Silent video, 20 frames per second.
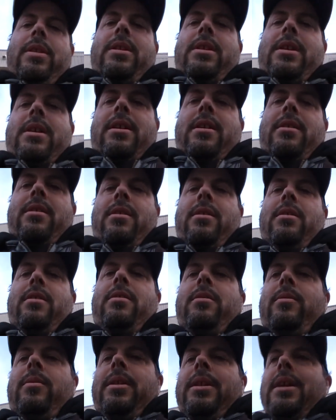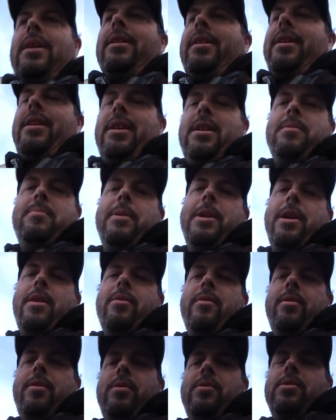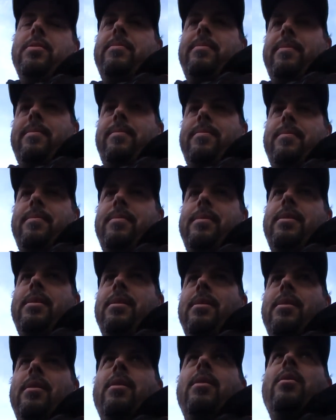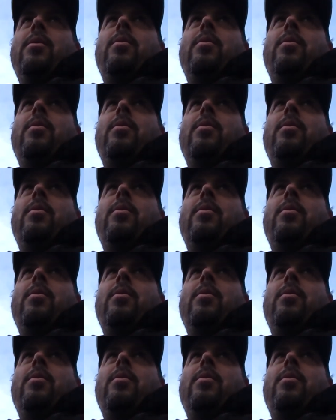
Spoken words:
the LEDs, but I don't use them a